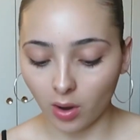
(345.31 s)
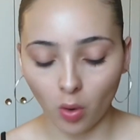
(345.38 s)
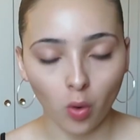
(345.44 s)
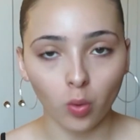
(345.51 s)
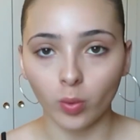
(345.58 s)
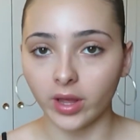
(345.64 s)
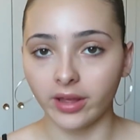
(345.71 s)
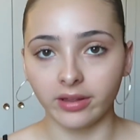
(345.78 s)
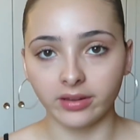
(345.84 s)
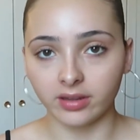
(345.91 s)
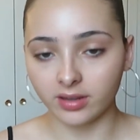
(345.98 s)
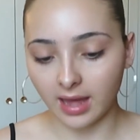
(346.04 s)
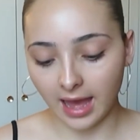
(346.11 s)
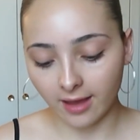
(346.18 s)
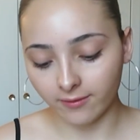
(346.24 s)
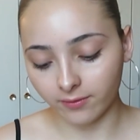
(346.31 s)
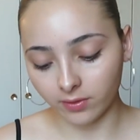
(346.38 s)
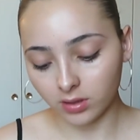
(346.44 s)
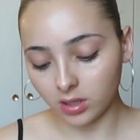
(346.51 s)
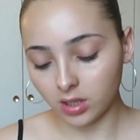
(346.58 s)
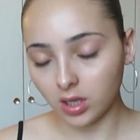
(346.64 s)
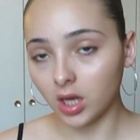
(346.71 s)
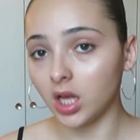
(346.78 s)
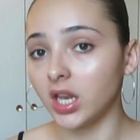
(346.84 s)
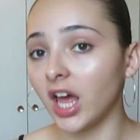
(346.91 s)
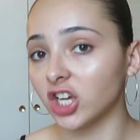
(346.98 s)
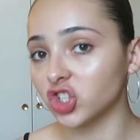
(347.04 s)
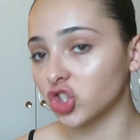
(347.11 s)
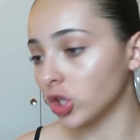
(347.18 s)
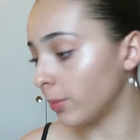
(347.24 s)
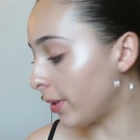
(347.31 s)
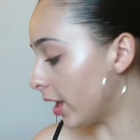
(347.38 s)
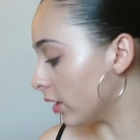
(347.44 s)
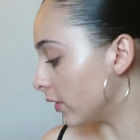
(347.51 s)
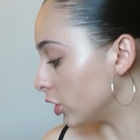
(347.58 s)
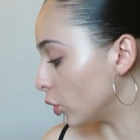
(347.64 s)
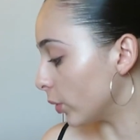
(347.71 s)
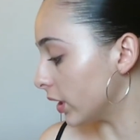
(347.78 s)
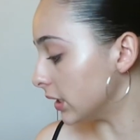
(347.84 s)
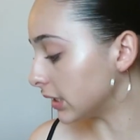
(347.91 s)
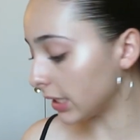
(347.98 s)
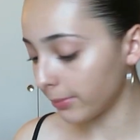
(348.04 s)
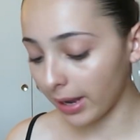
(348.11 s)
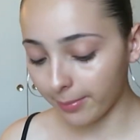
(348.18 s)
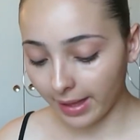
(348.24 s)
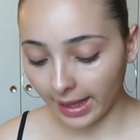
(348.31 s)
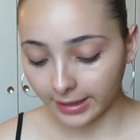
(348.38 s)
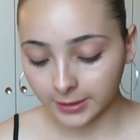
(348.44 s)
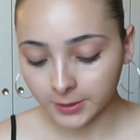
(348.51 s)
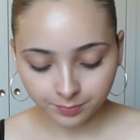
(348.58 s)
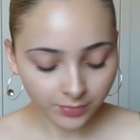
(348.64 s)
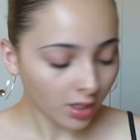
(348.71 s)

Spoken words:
I always have an extra pair of underwear in my bag.